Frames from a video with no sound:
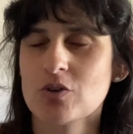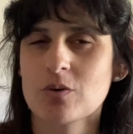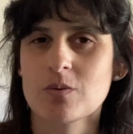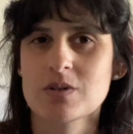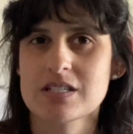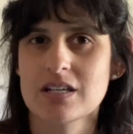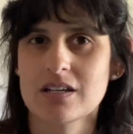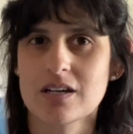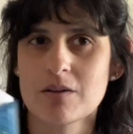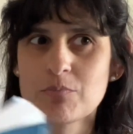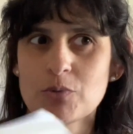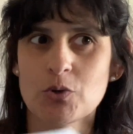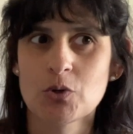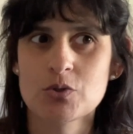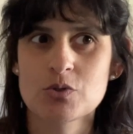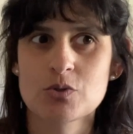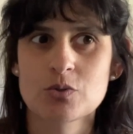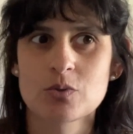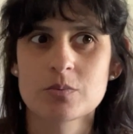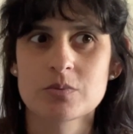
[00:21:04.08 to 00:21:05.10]
it was like a
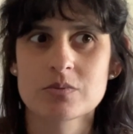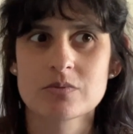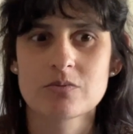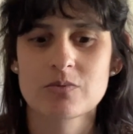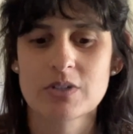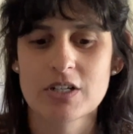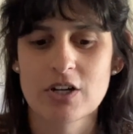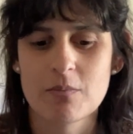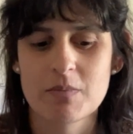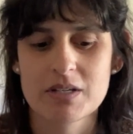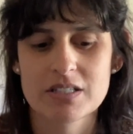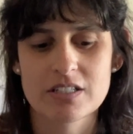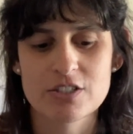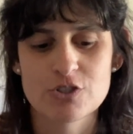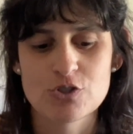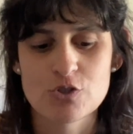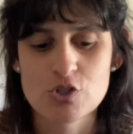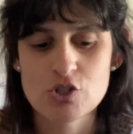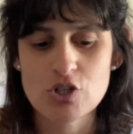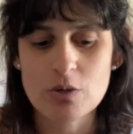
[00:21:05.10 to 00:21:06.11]
booktube
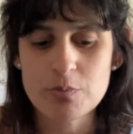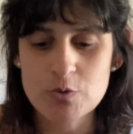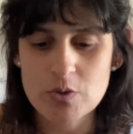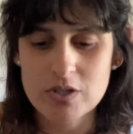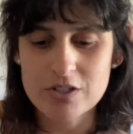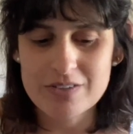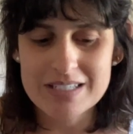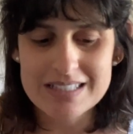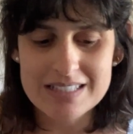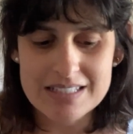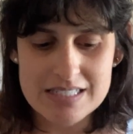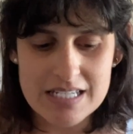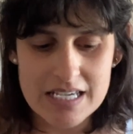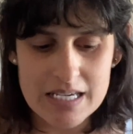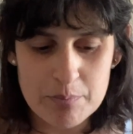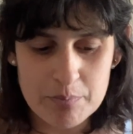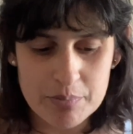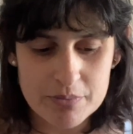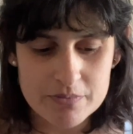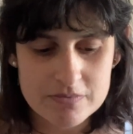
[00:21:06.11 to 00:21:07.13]
recommendation. Stop trying to eat the
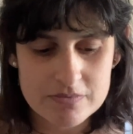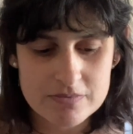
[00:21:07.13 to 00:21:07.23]
tape.